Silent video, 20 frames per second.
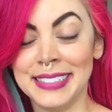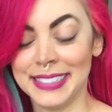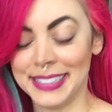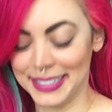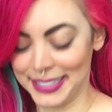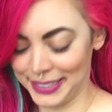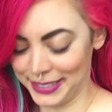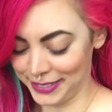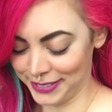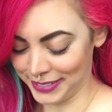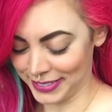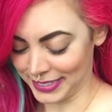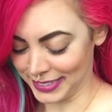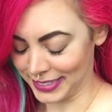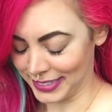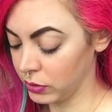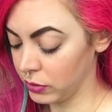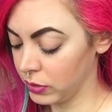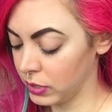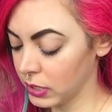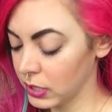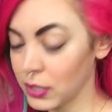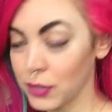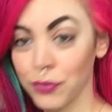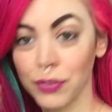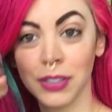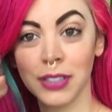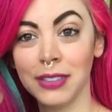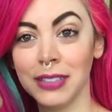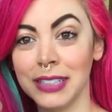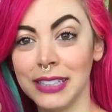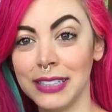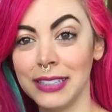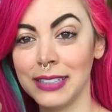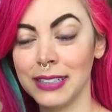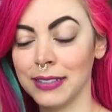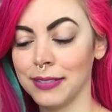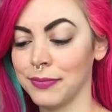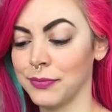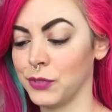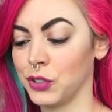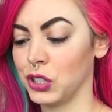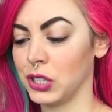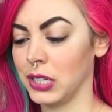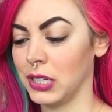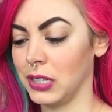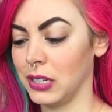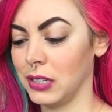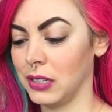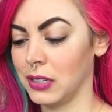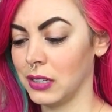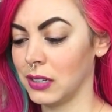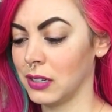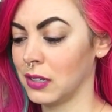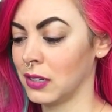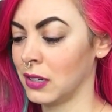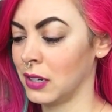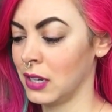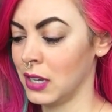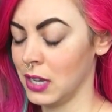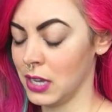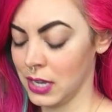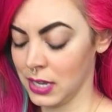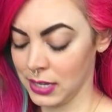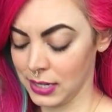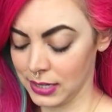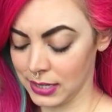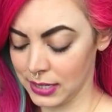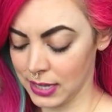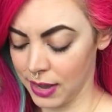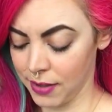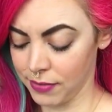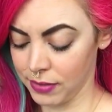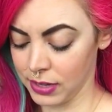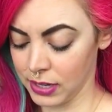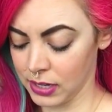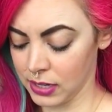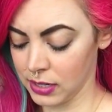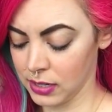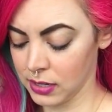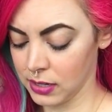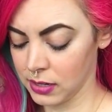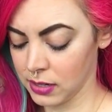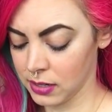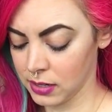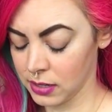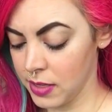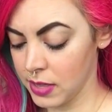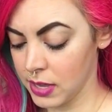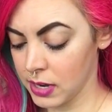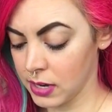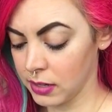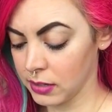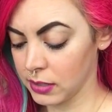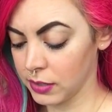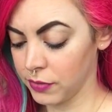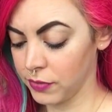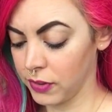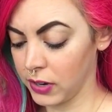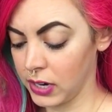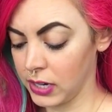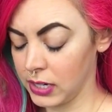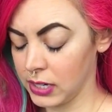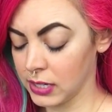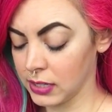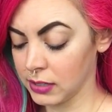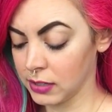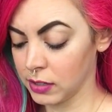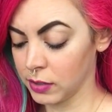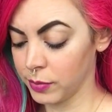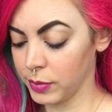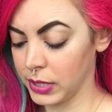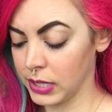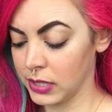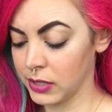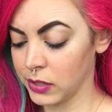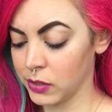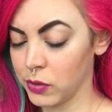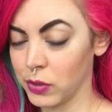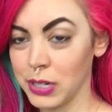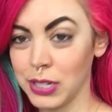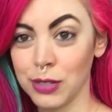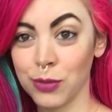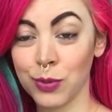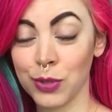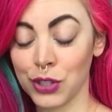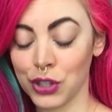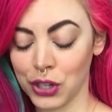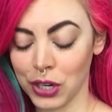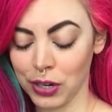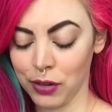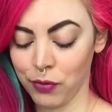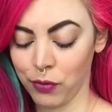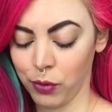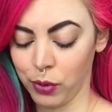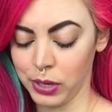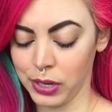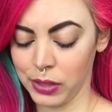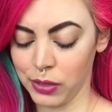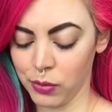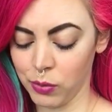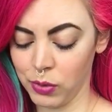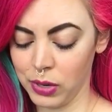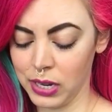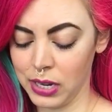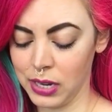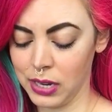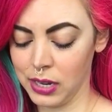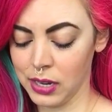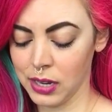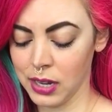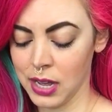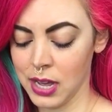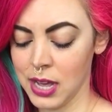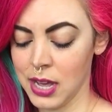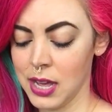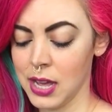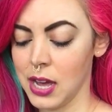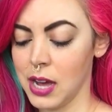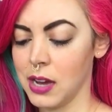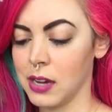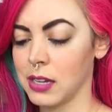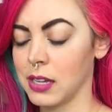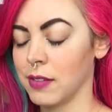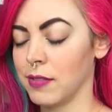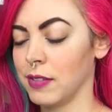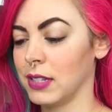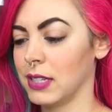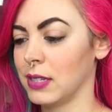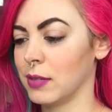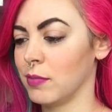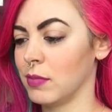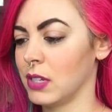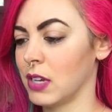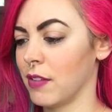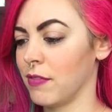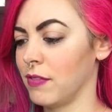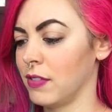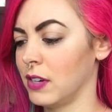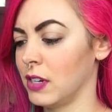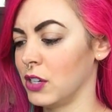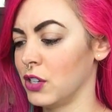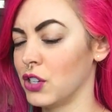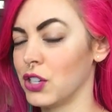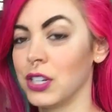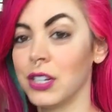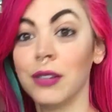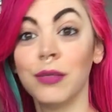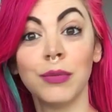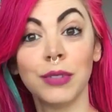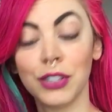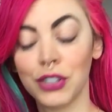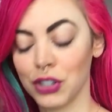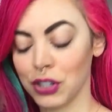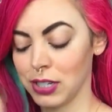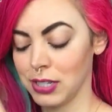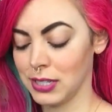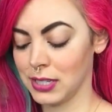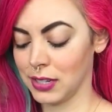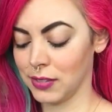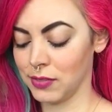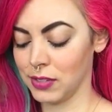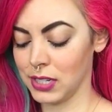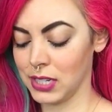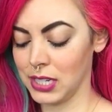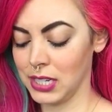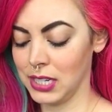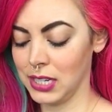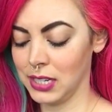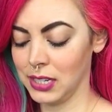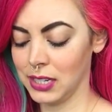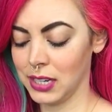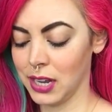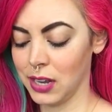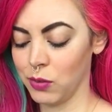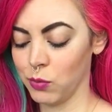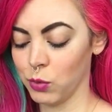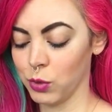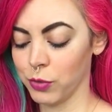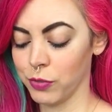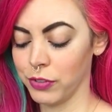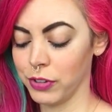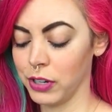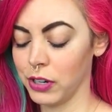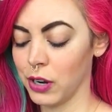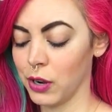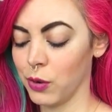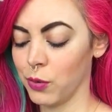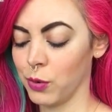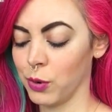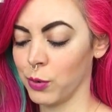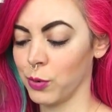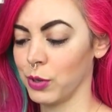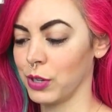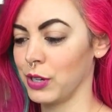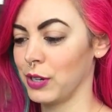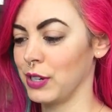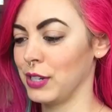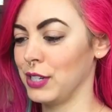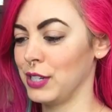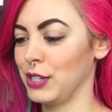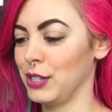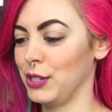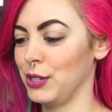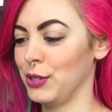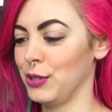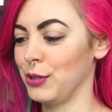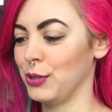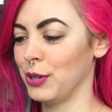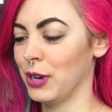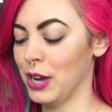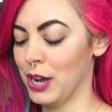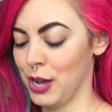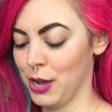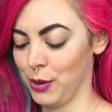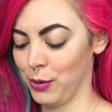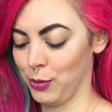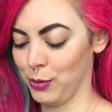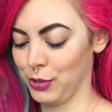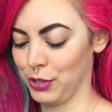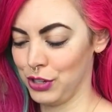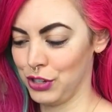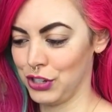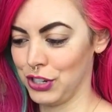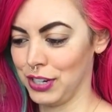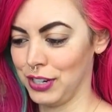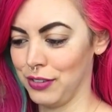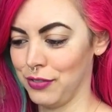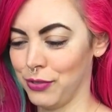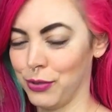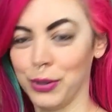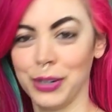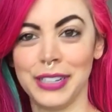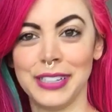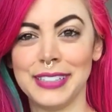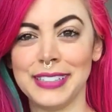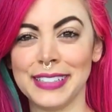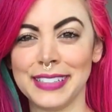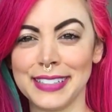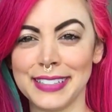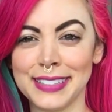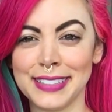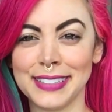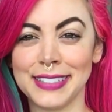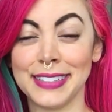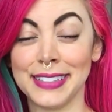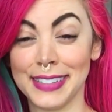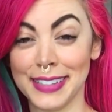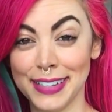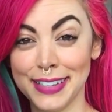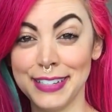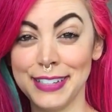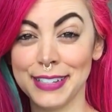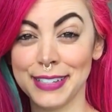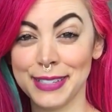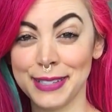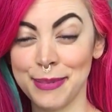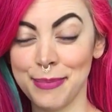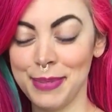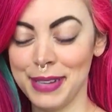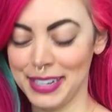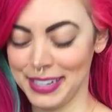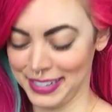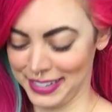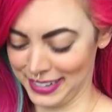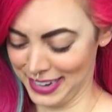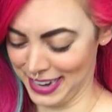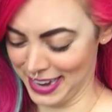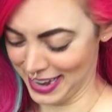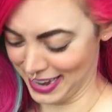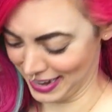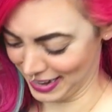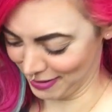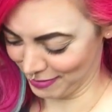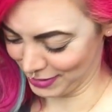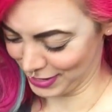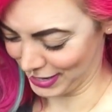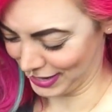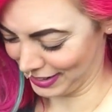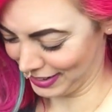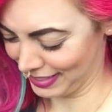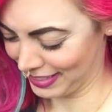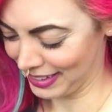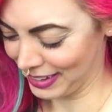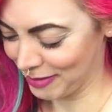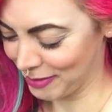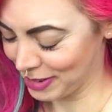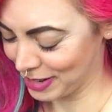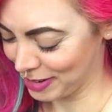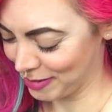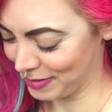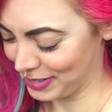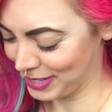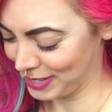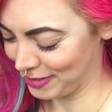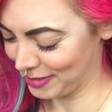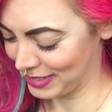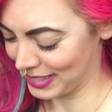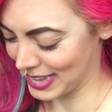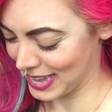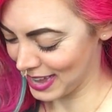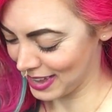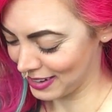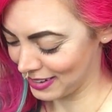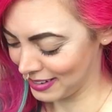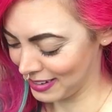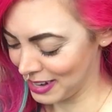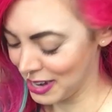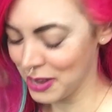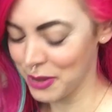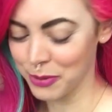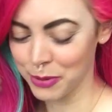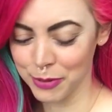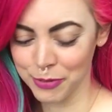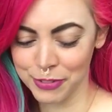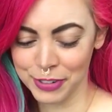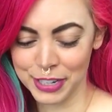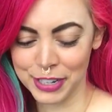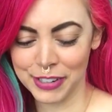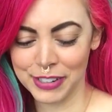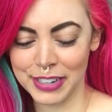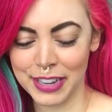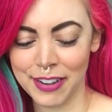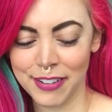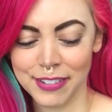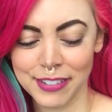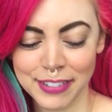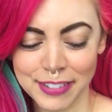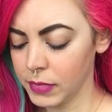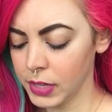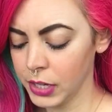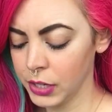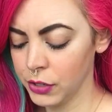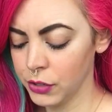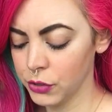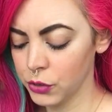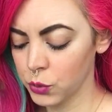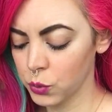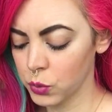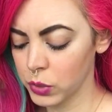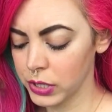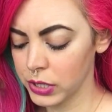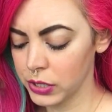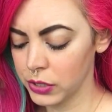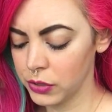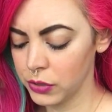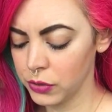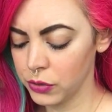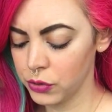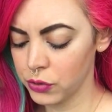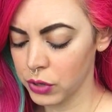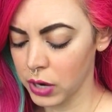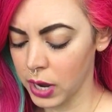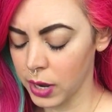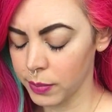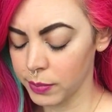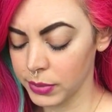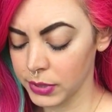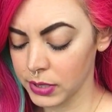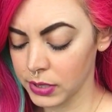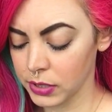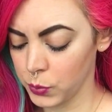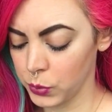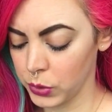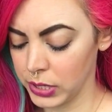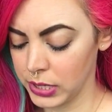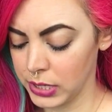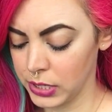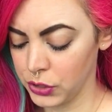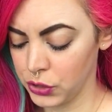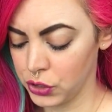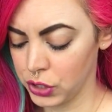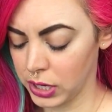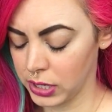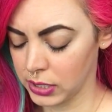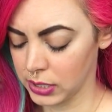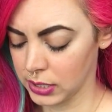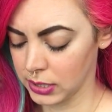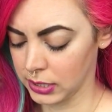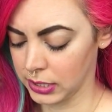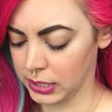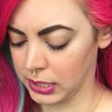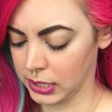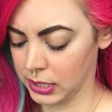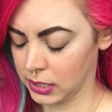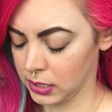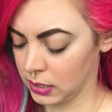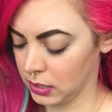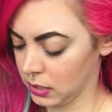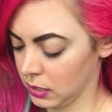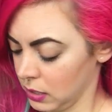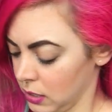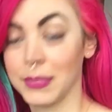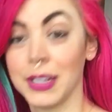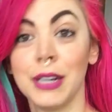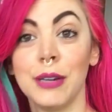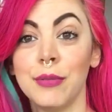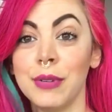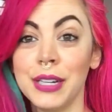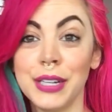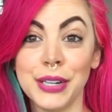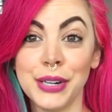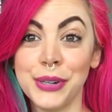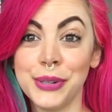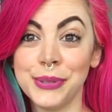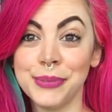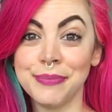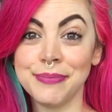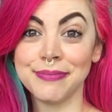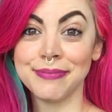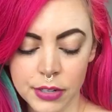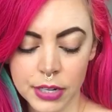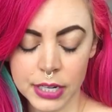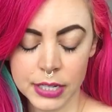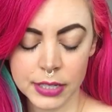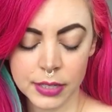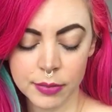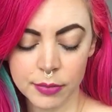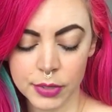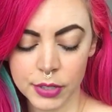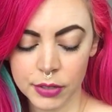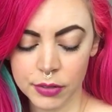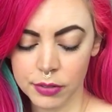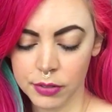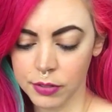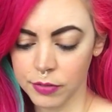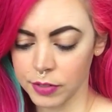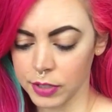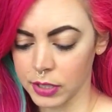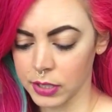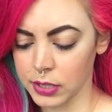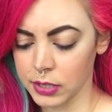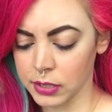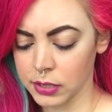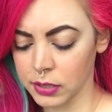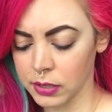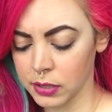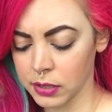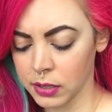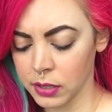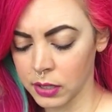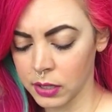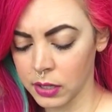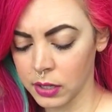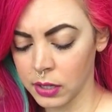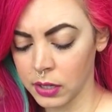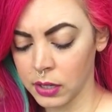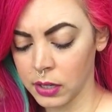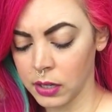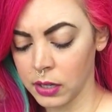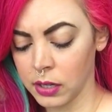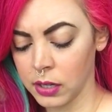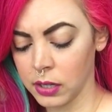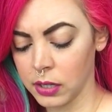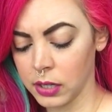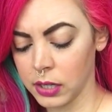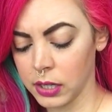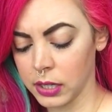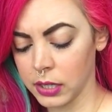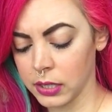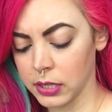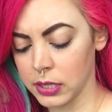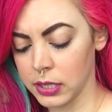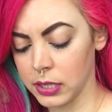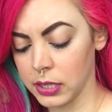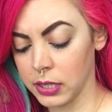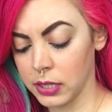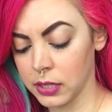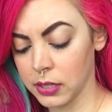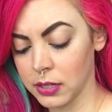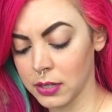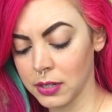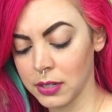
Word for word: Let's do this. Do this for the lid, shade seven, and then I'll define it a little bit in the crease with shade 43. I'll give it some definition with shade 17 and we'll figure out what we're going to do with shade 46 in just a bit. I'm trying to think what can we do with that. We'll figure it out. Use one to two drops, Spray gently. Here we go. You guys, I'm so nervous. Okay, let's see.